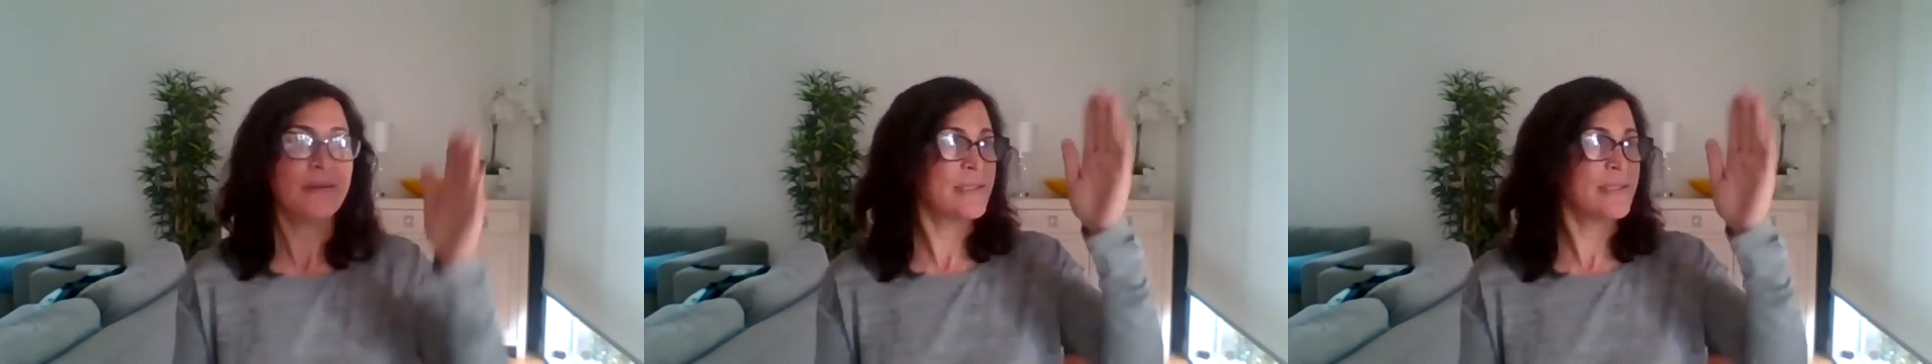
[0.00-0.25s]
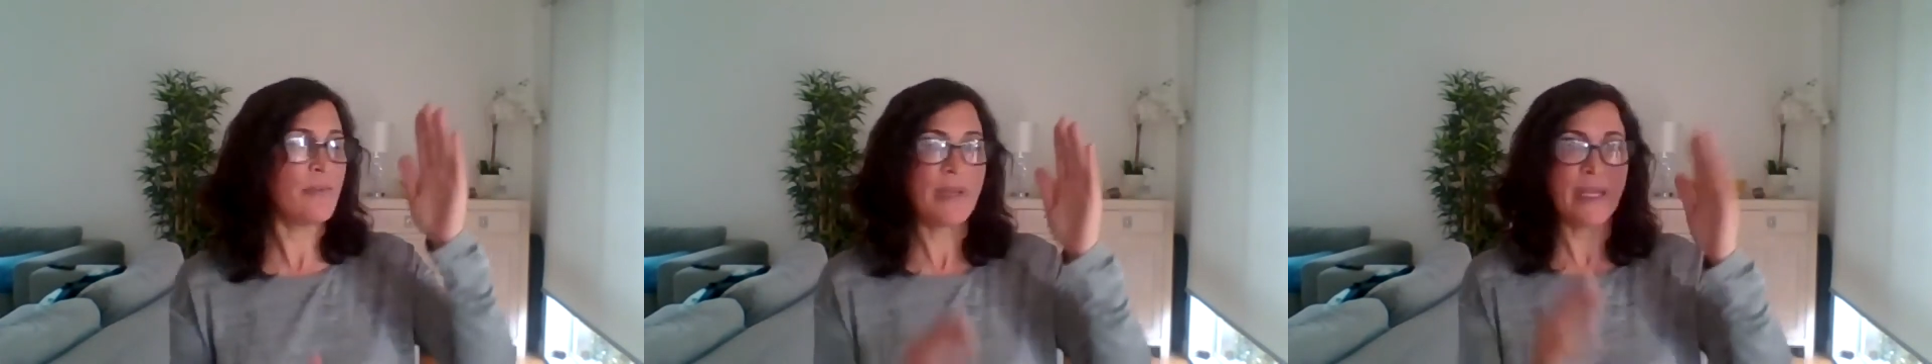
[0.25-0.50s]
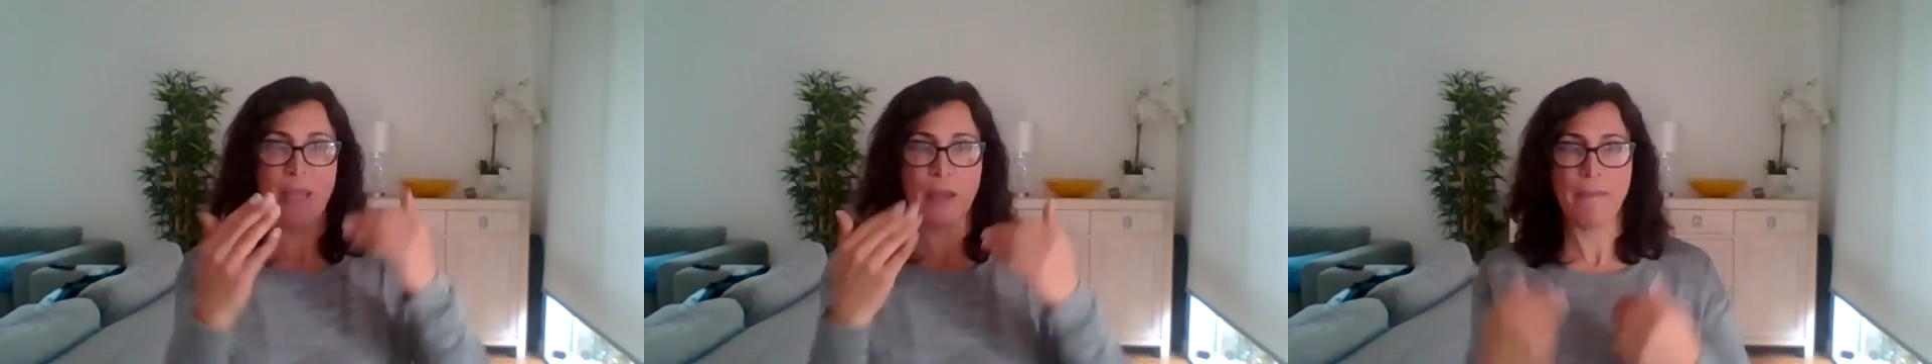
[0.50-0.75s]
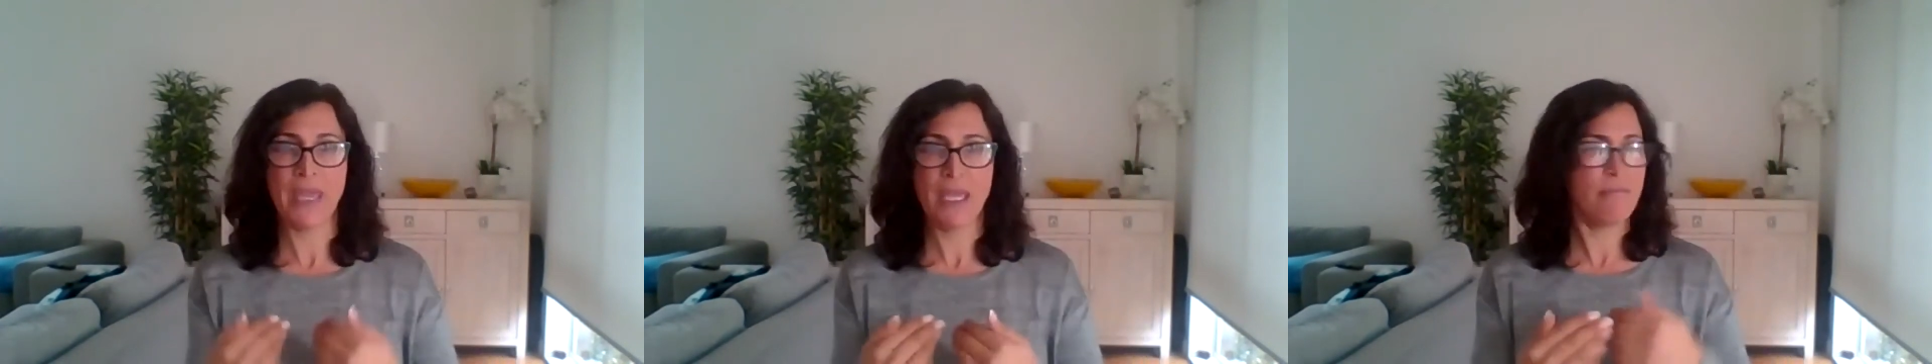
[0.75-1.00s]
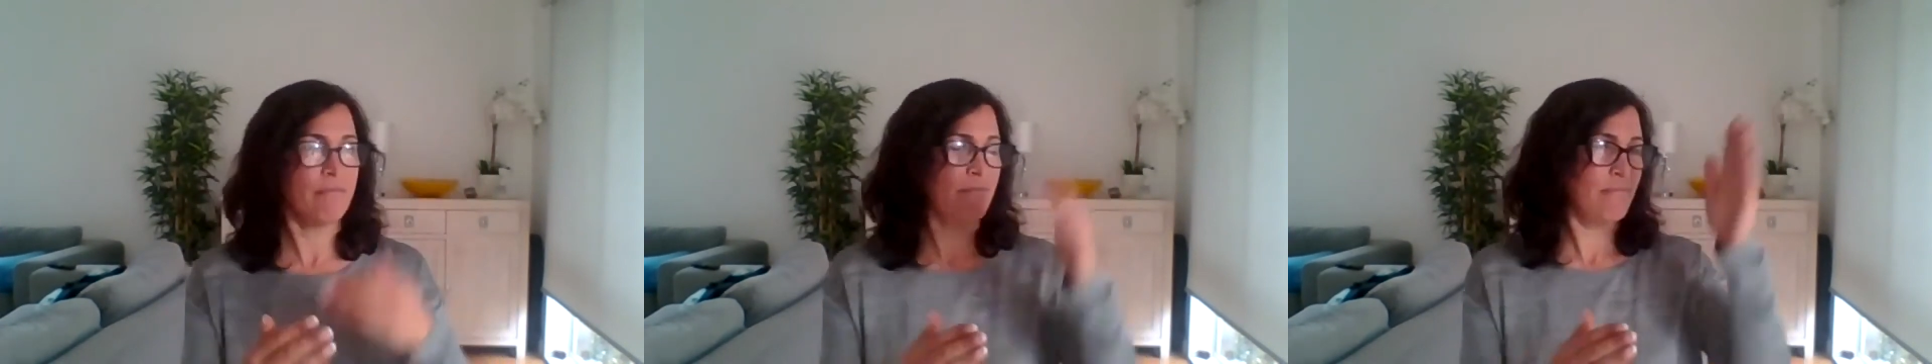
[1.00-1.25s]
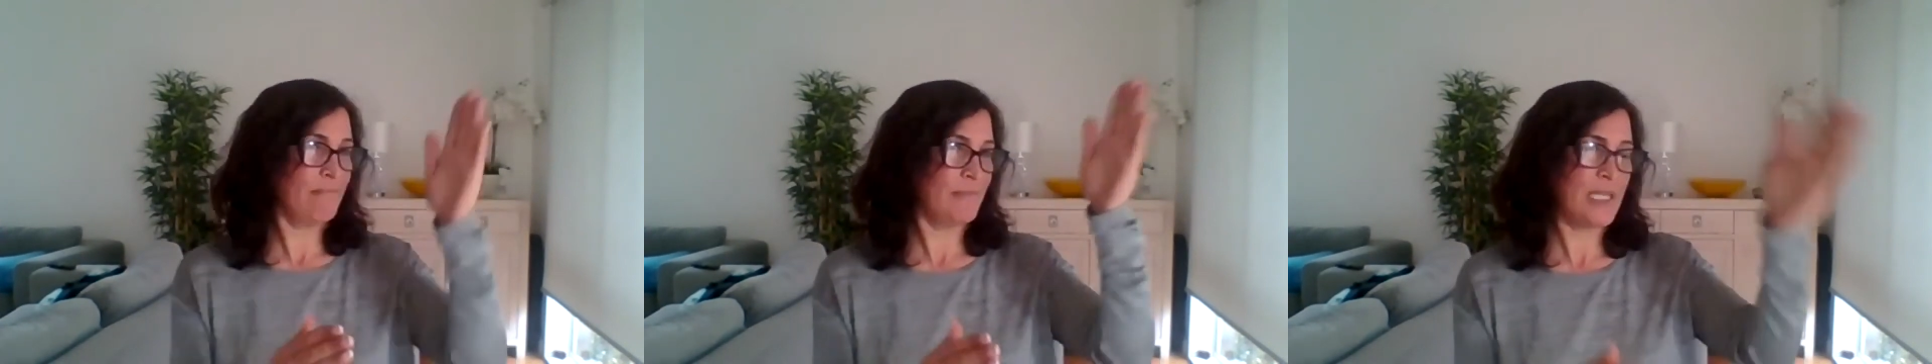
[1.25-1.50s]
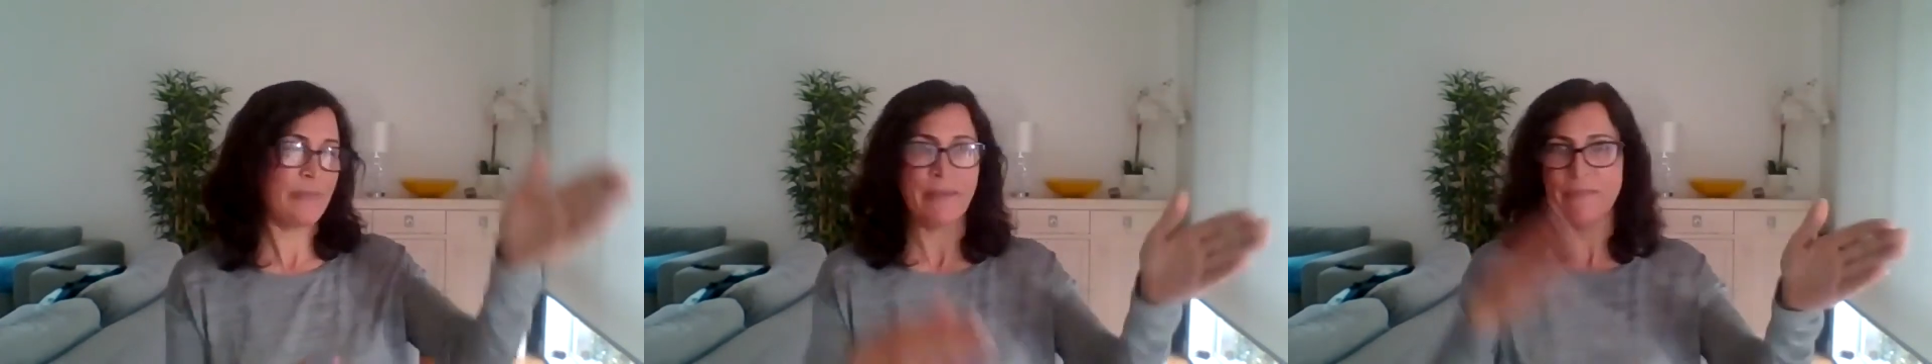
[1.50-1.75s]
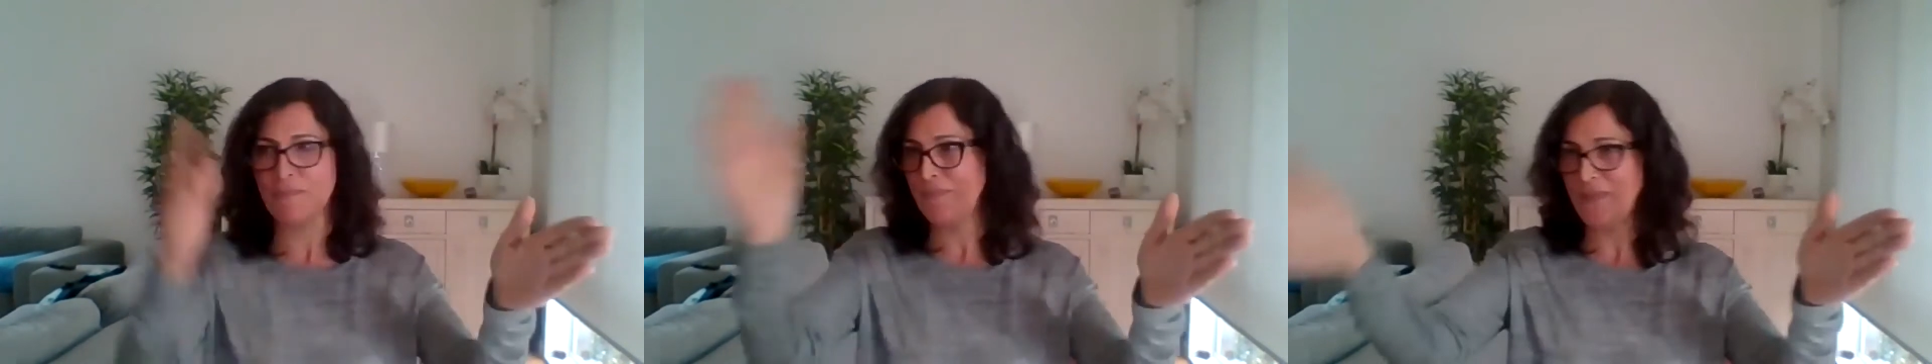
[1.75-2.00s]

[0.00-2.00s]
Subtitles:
tell me about me, tell me